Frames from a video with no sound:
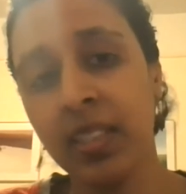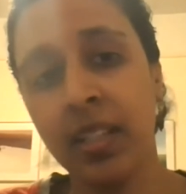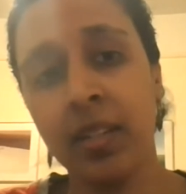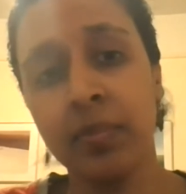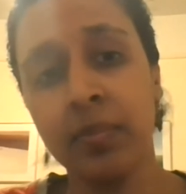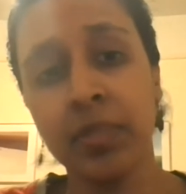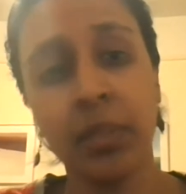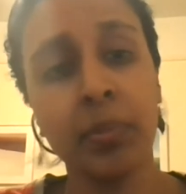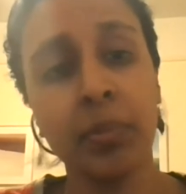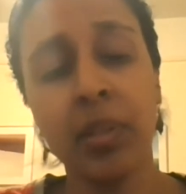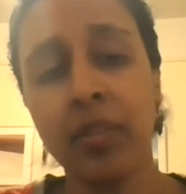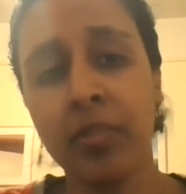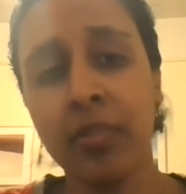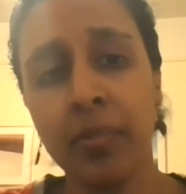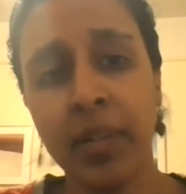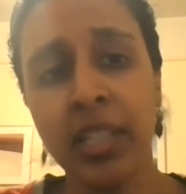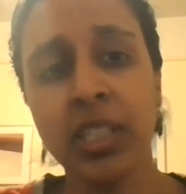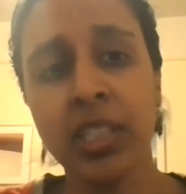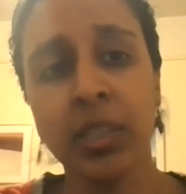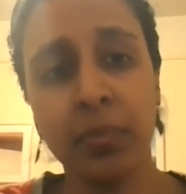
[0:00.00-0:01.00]
Um,
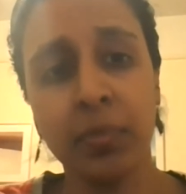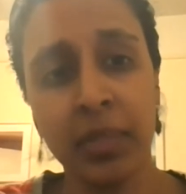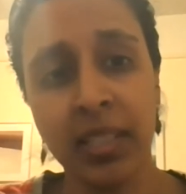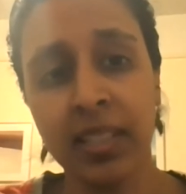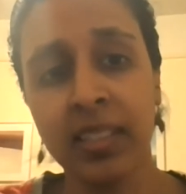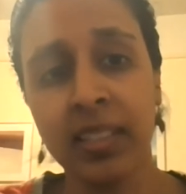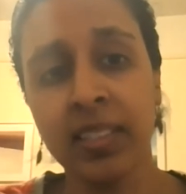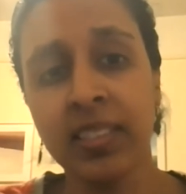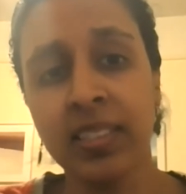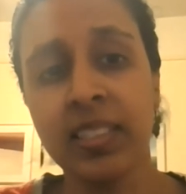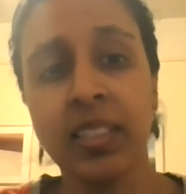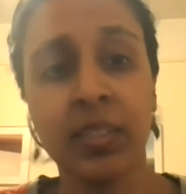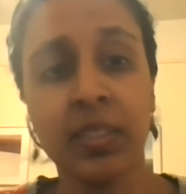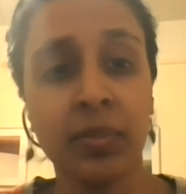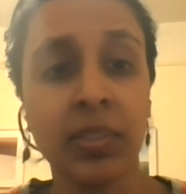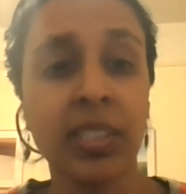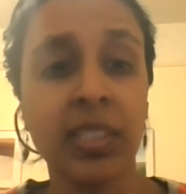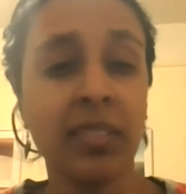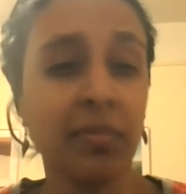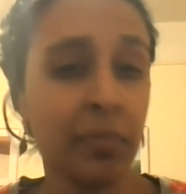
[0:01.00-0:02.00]
WFMIGP at least does
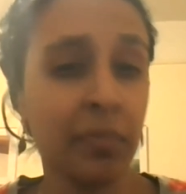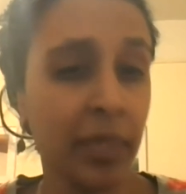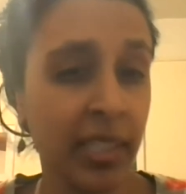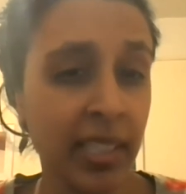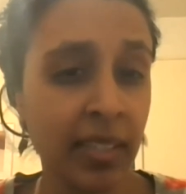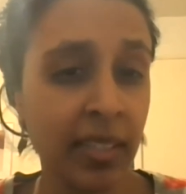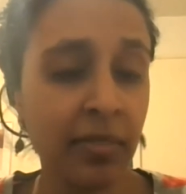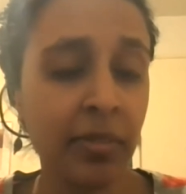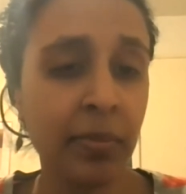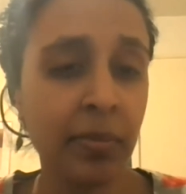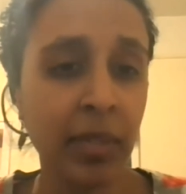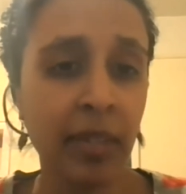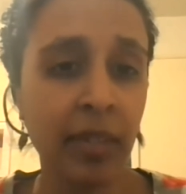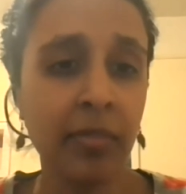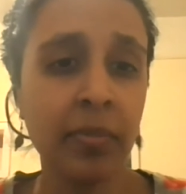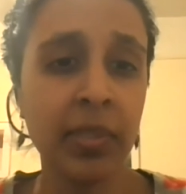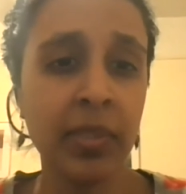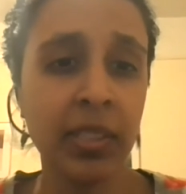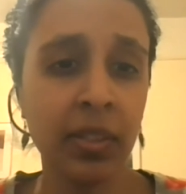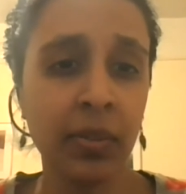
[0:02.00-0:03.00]
receive money from
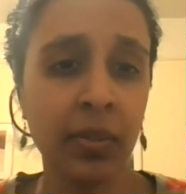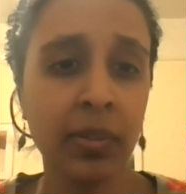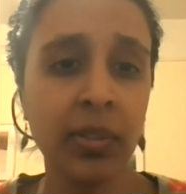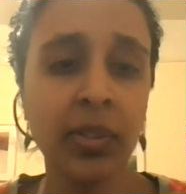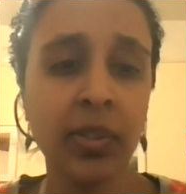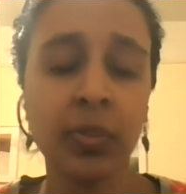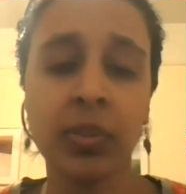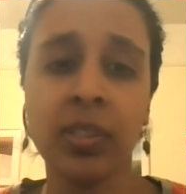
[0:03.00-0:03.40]
government donors,